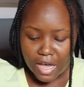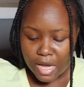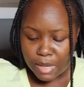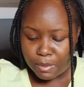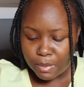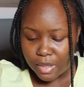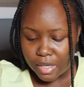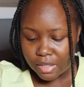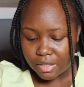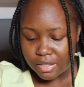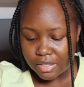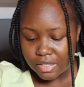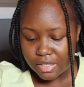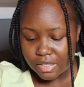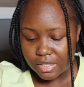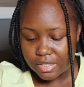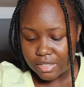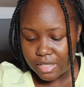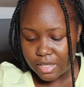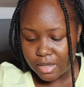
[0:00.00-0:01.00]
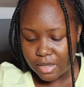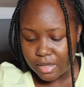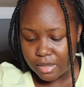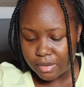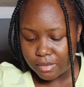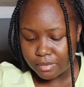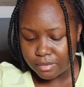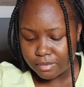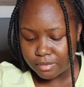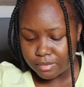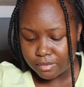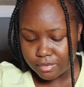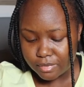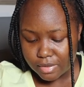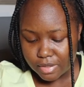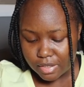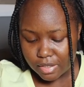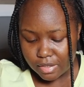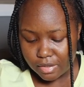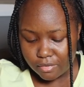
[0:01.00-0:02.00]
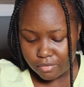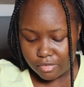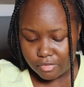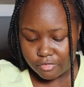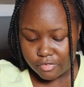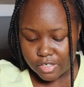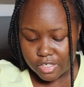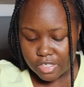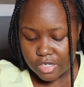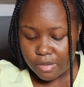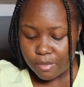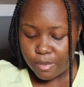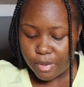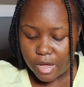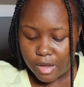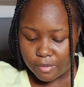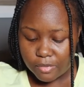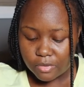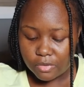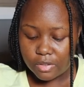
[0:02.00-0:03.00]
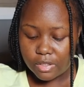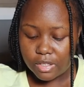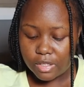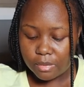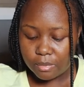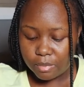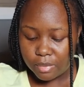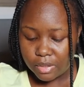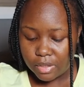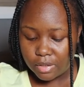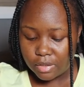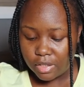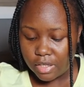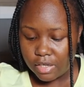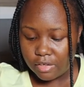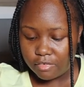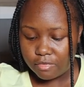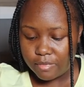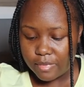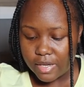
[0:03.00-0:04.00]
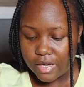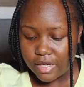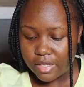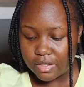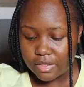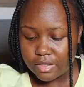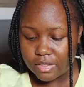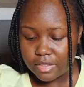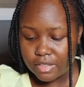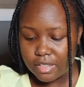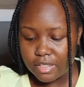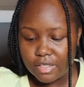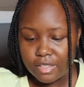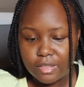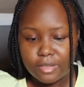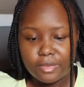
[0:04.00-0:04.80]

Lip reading: I bought this refreshing pomegranate peel off mask.